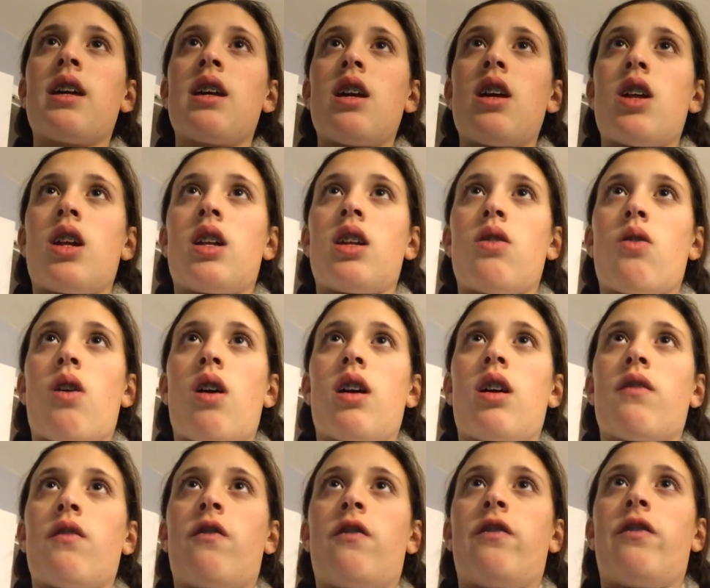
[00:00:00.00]
it
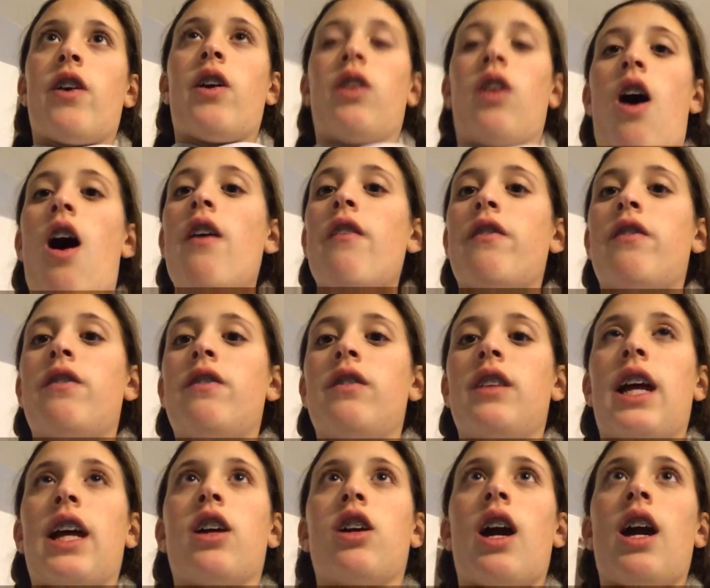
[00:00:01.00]
not fall off,
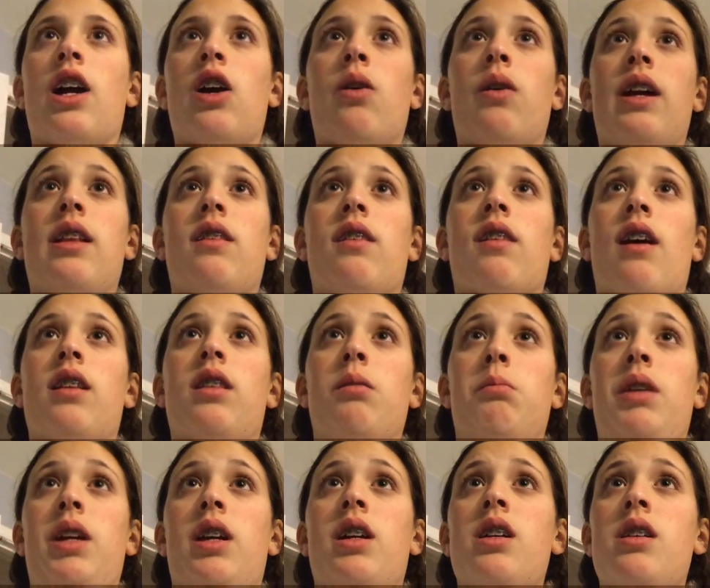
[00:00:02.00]
like, and go inside
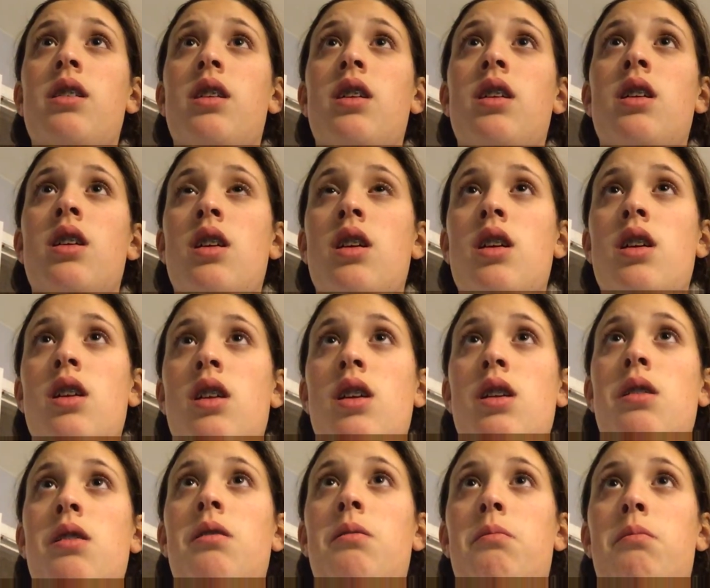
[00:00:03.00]
the mirror.
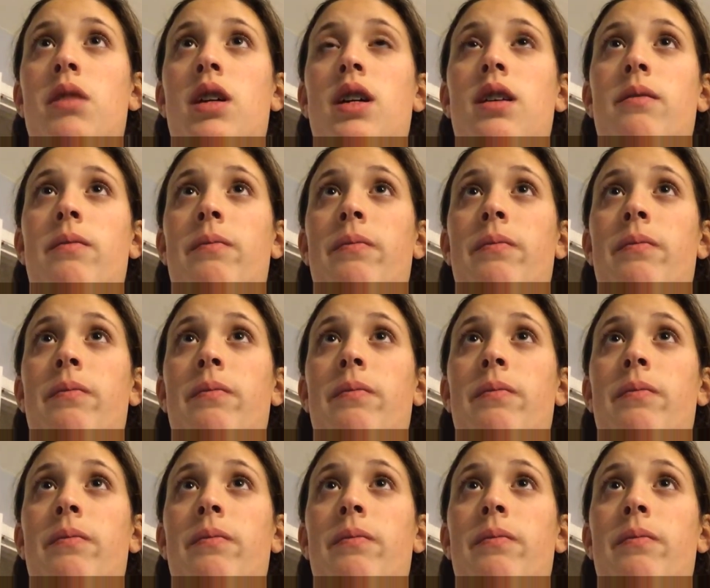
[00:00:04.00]
But